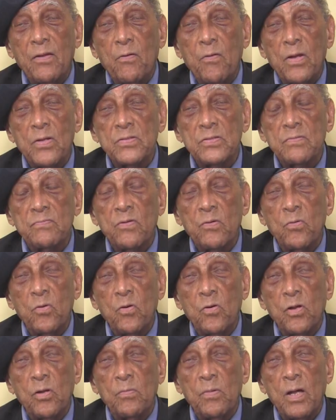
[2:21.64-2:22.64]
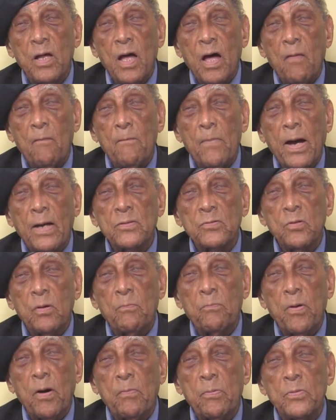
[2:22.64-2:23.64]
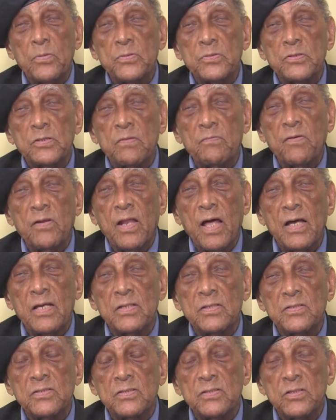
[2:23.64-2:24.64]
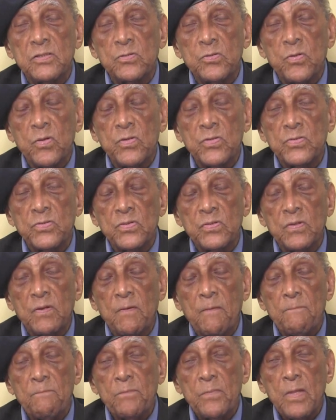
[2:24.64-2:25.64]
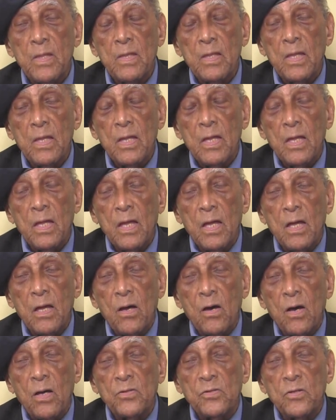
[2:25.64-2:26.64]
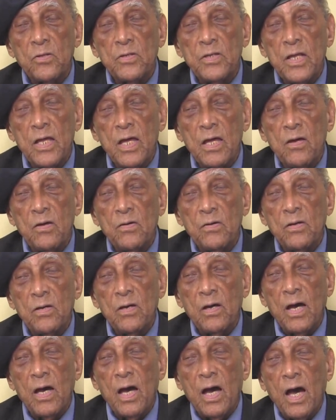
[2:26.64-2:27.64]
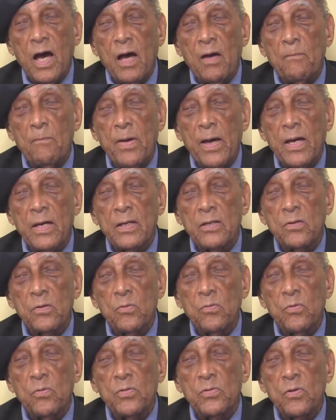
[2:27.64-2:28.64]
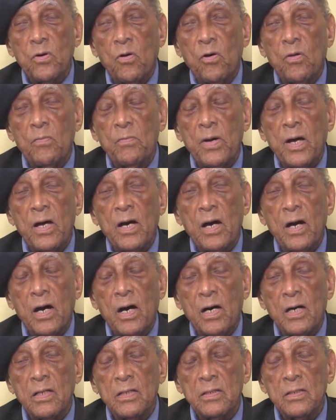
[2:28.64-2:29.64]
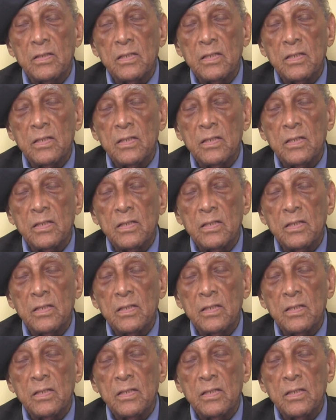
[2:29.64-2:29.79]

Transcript: the rest of the world back to a proper civilized situation. Today, I beg you with all my heart